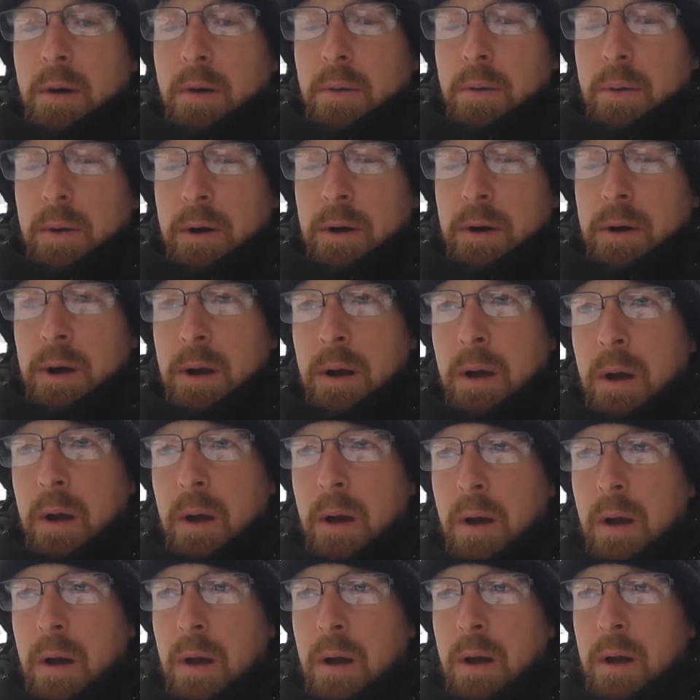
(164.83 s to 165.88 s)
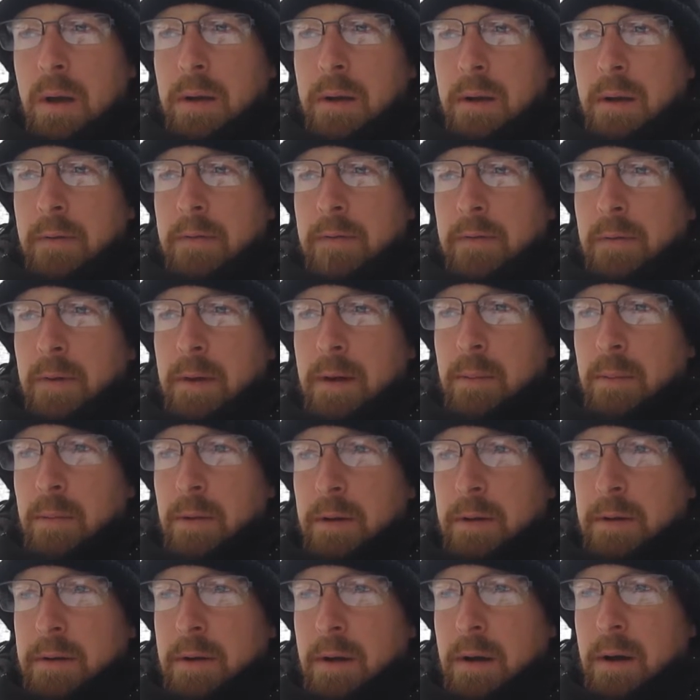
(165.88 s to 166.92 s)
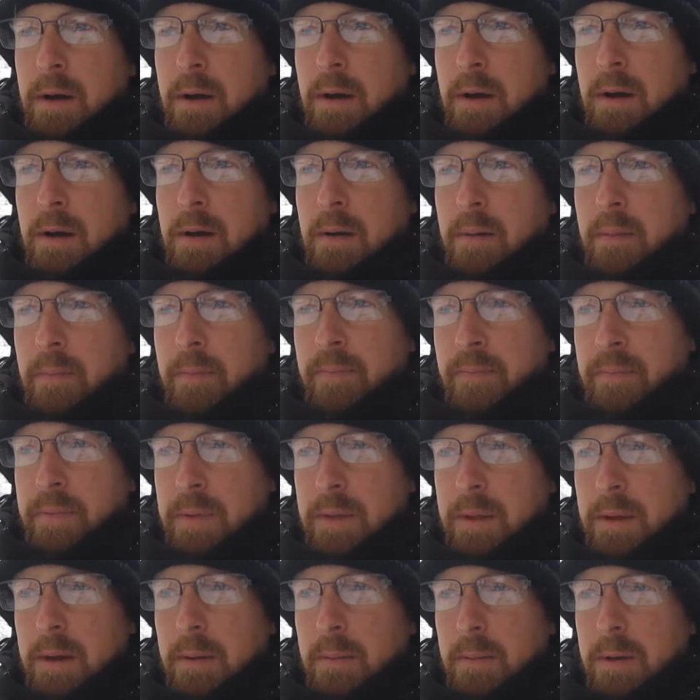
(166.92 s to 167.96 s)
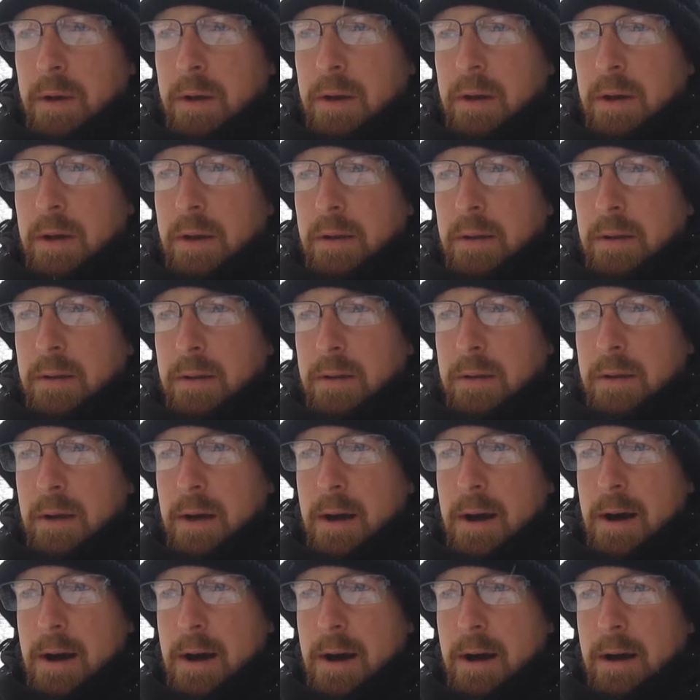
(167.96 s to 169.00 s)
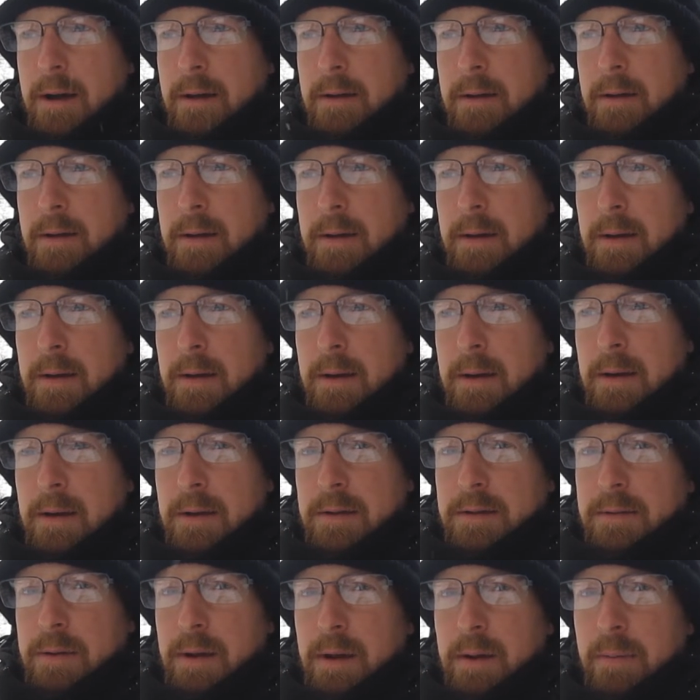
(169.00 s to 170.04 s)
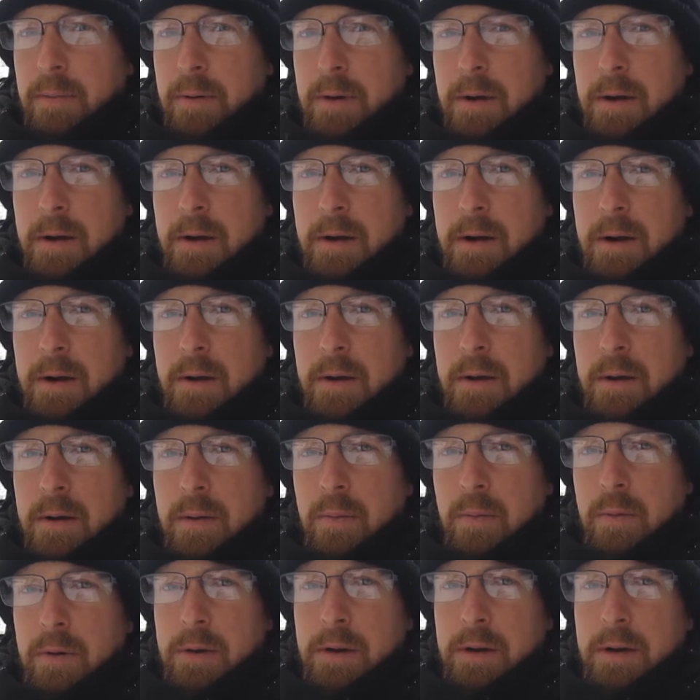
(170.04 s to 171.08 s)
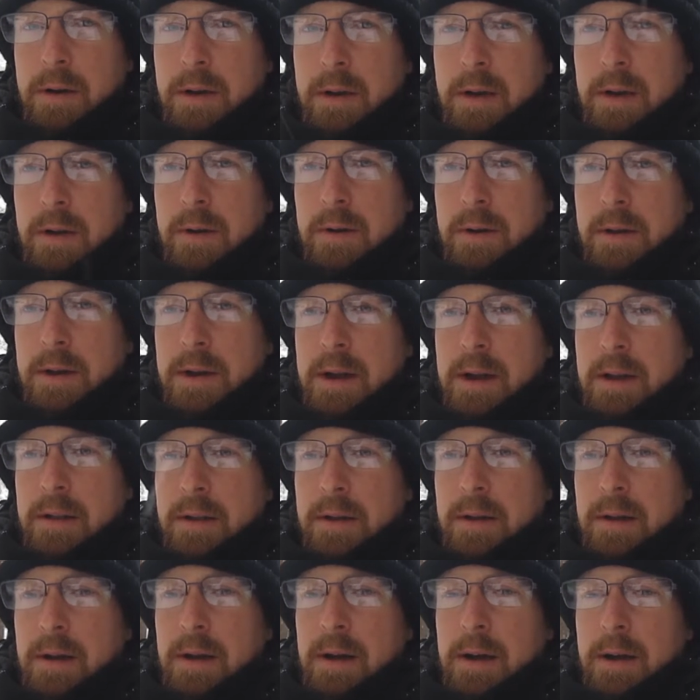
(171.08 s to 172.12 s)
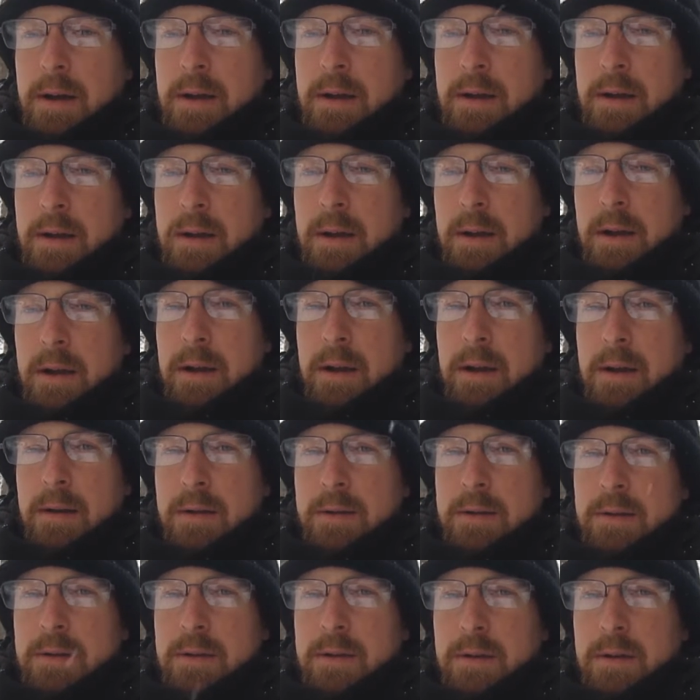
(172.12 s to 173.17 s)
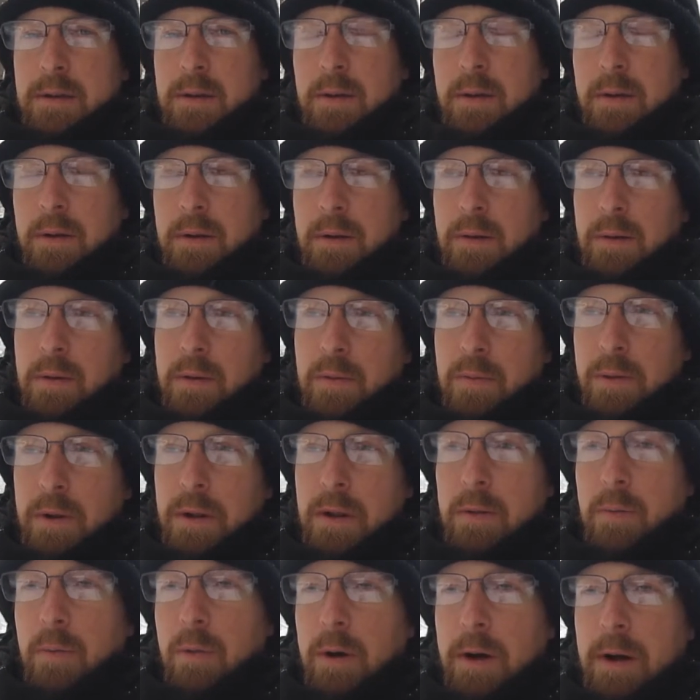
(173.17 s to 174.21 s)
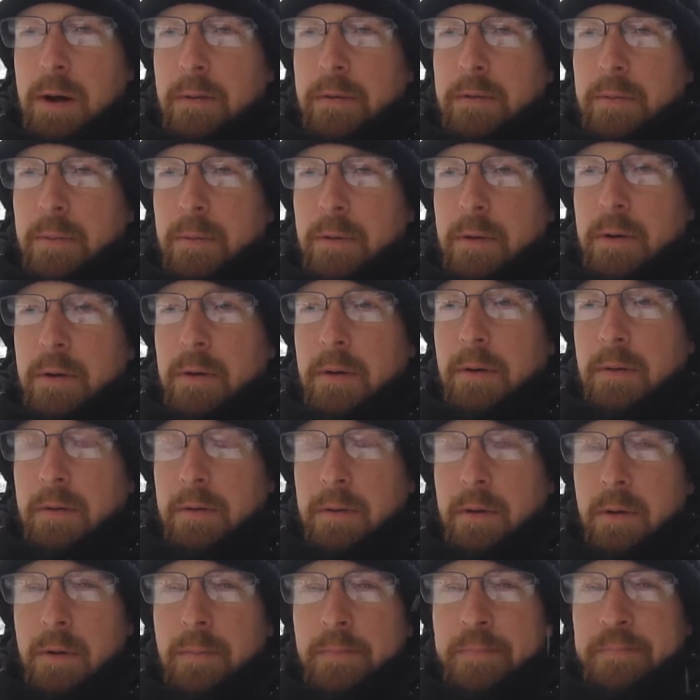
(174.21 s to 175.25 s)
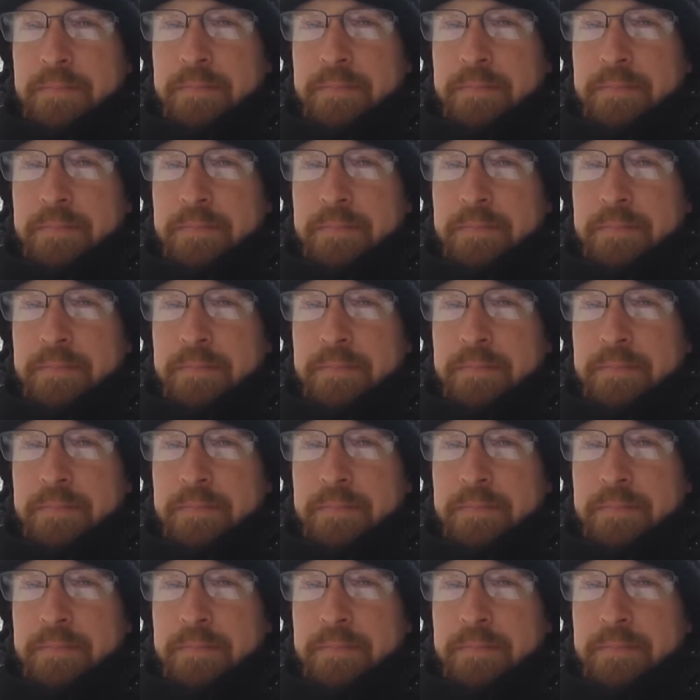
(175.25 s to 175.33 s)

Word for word: Well, enough rambling. I'm gonna say a prayer here, and we're gonna get on down the line, and see, Lord willing, we'll have some critters. So,